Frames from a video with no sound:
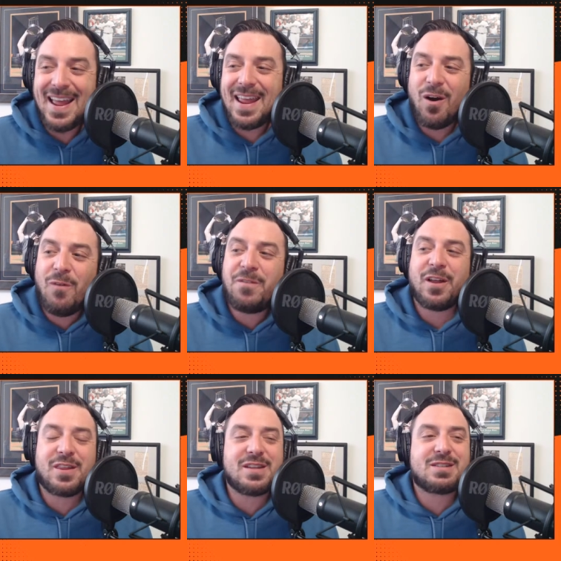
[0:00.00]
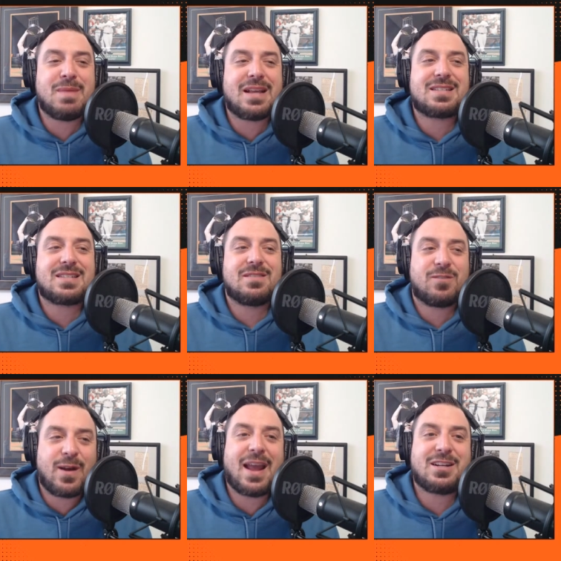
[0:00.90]
hopefully this makes
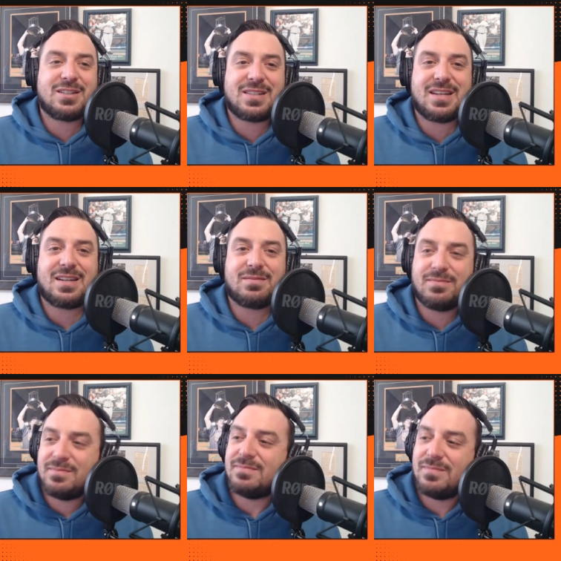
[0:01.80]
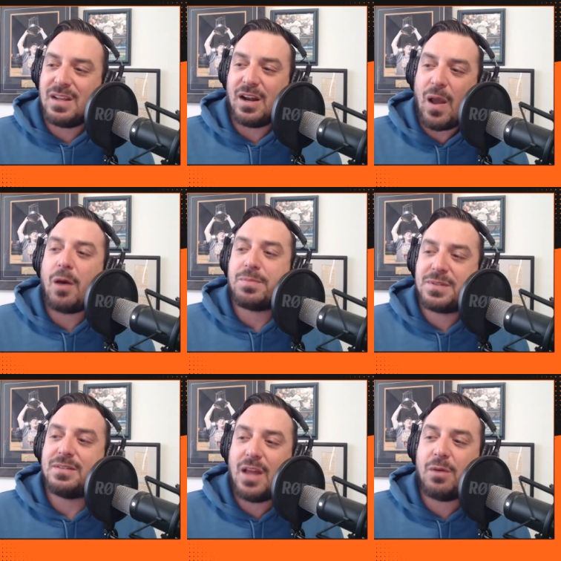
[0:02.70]
free agency,
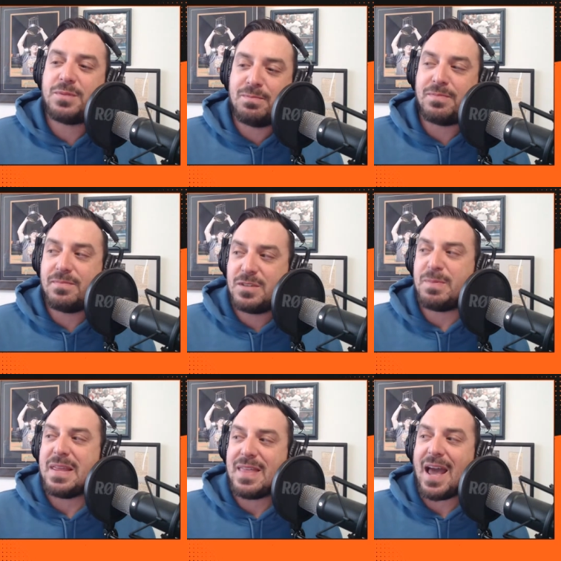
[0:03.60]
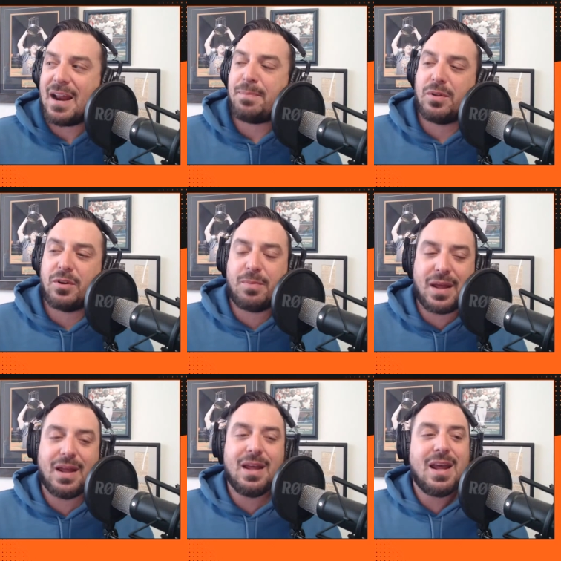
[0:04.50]
helps speed that up a little
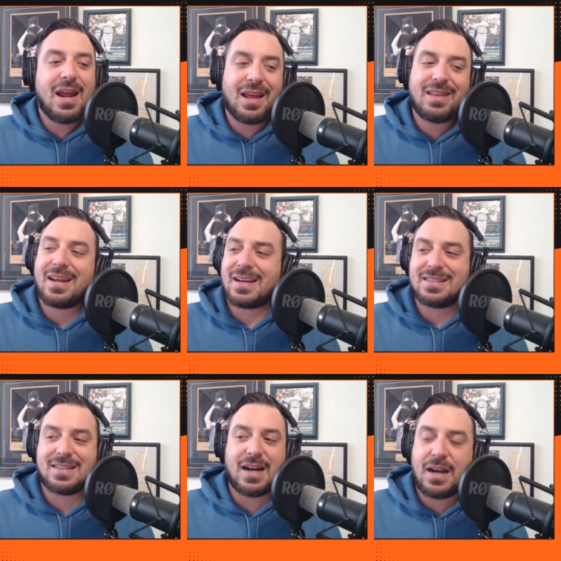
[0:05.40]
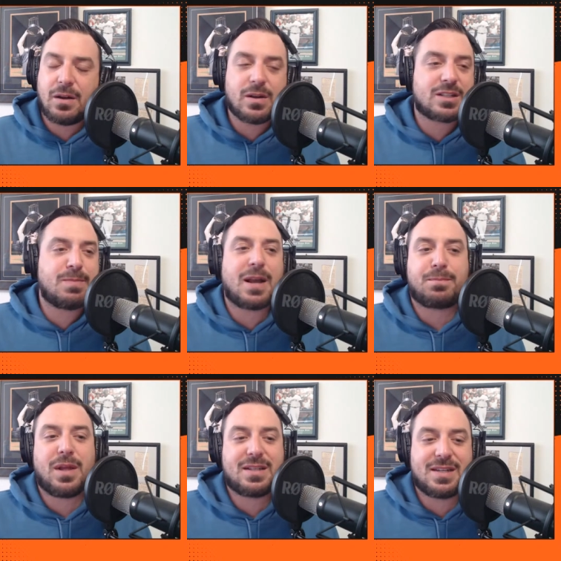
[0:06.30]
bit. And like I said, I don't expect
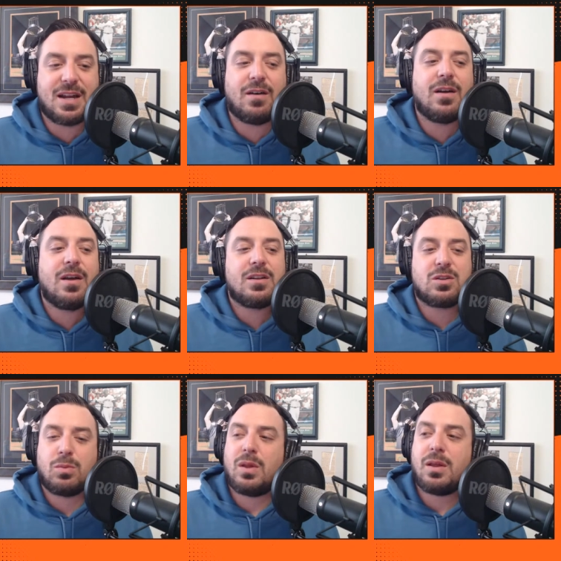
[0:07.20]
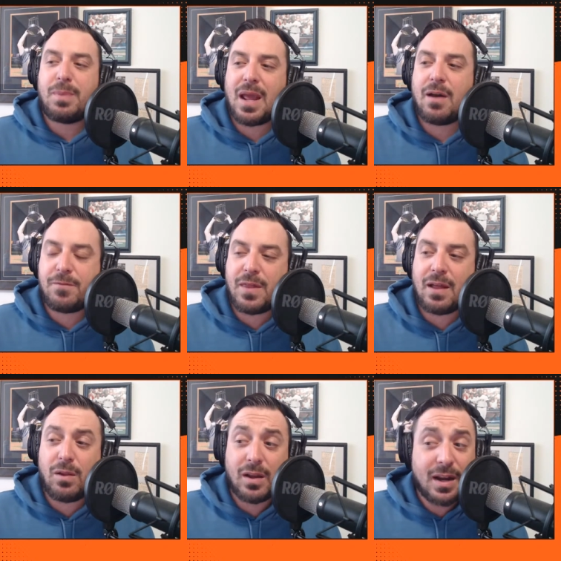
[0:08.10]
Blake Snell to really be out for
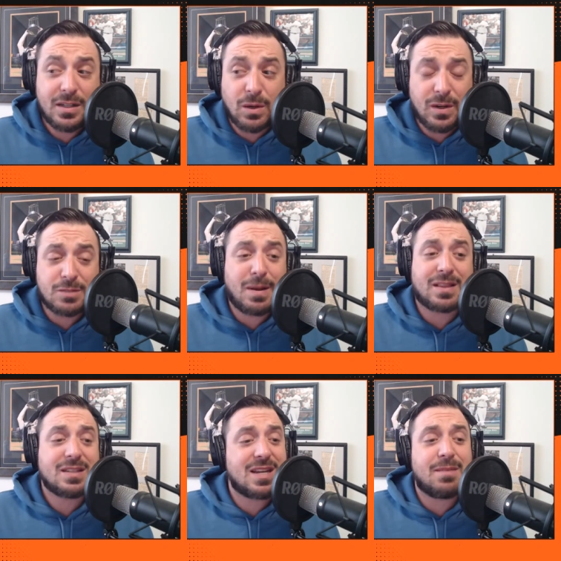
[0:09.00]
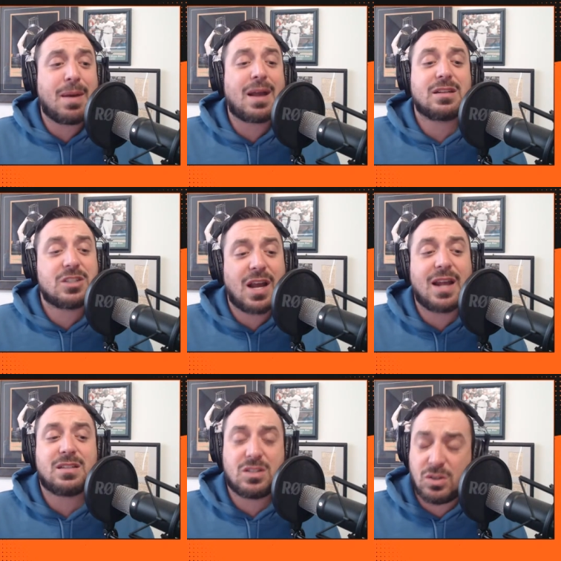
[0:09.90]
that long, and I don't expect this to impact the
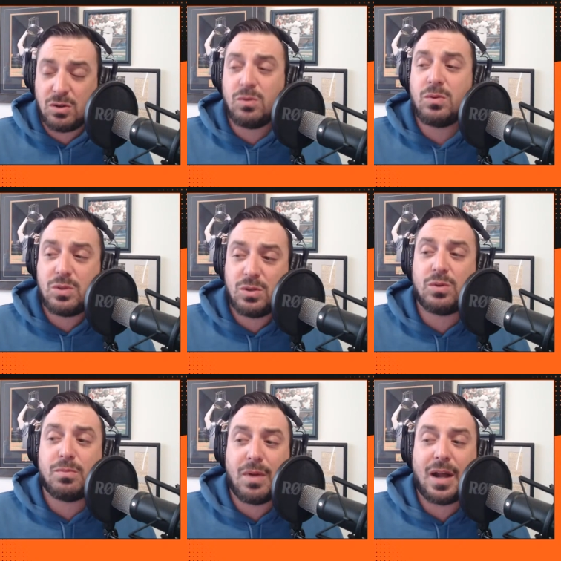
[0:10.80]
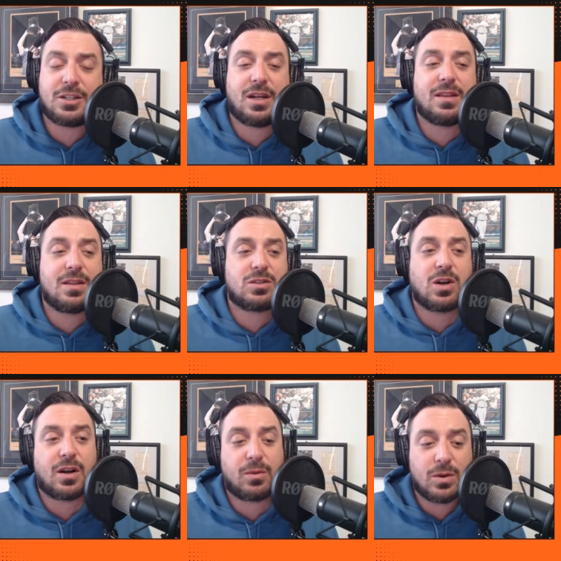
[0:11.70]
Giants too much in their
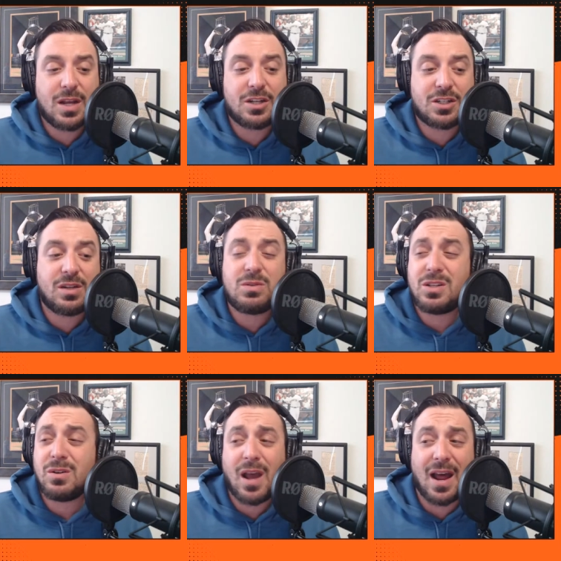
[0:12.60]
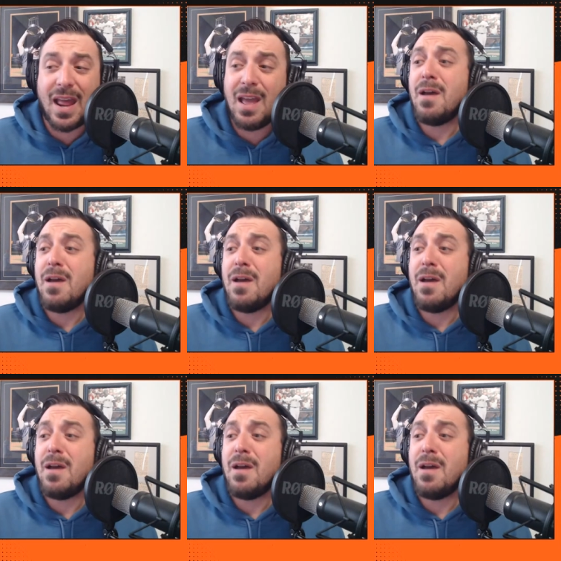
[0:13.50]
starting rotation. You still got